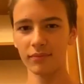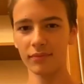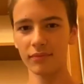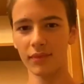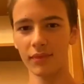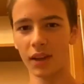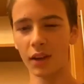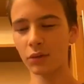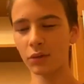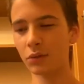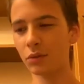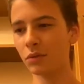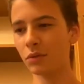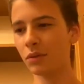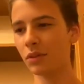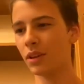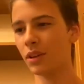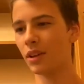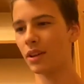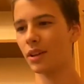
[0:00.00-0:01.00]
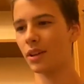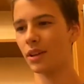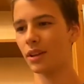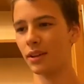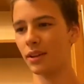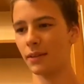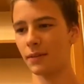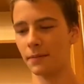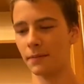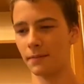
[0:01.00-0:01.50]
how to
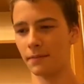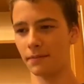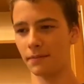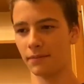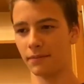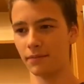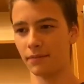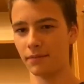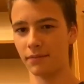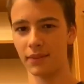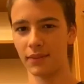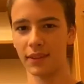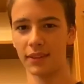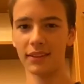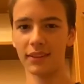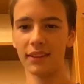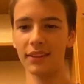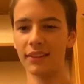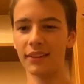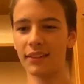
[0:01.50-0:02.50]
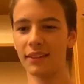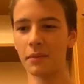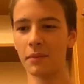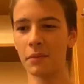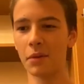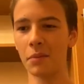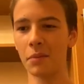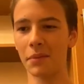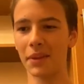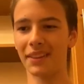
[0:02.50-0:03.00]
seize the
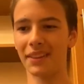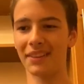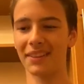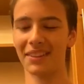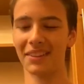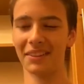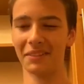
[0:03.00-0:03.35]
moment.